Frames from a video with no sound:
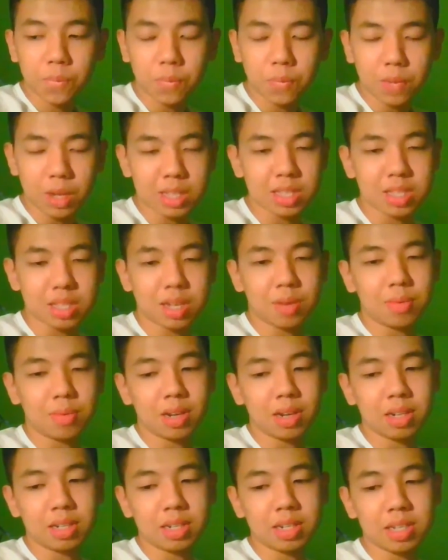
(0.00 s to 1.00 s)
When
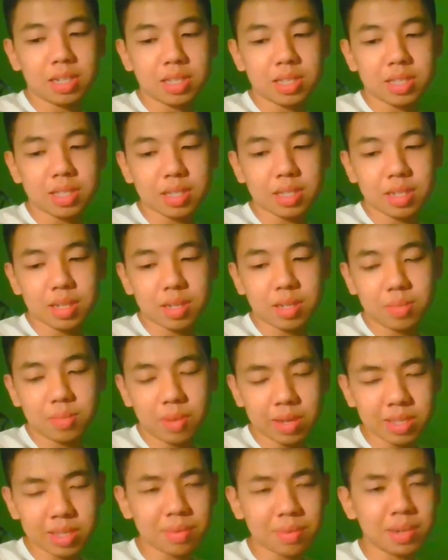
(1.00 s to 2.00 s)
someone is
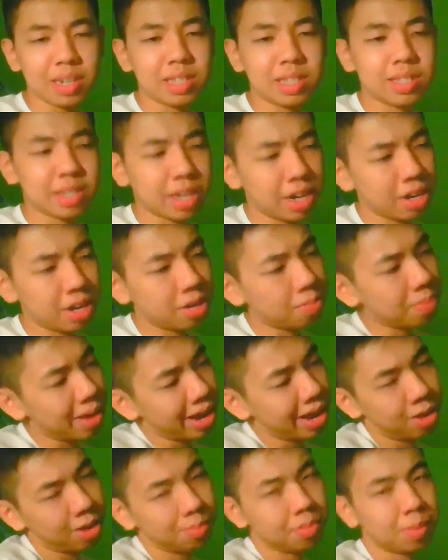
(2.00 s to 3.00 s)
when someone needs help,
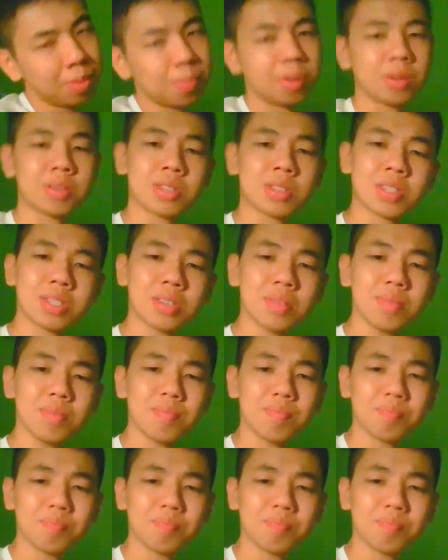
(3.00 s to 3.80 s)
help the person.